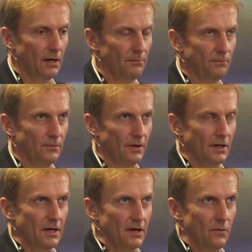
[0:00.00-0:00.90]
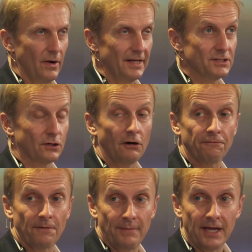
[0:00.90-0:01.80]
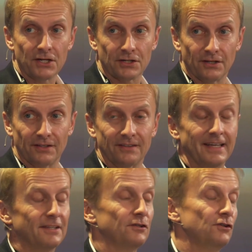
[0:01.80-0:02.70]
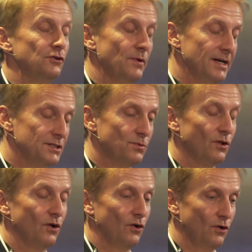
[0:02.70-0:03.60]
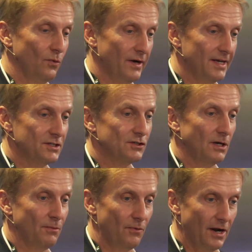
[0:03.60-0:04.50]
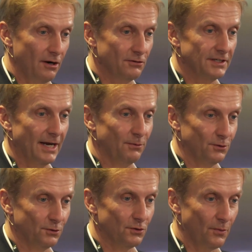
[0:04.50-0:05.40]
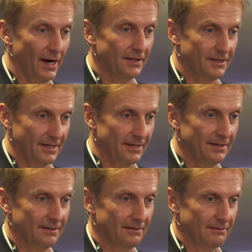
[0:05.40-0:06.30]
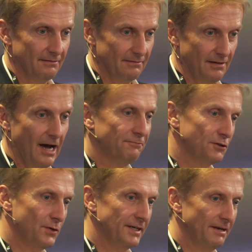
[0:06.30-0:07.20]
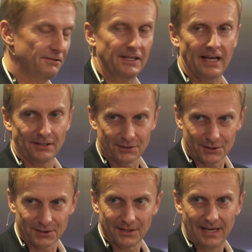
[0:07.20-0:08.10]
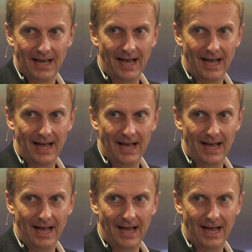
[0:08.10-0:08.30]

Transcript: Well, it's a confirmation that the US will always come around and will do the right thing after trying everything else.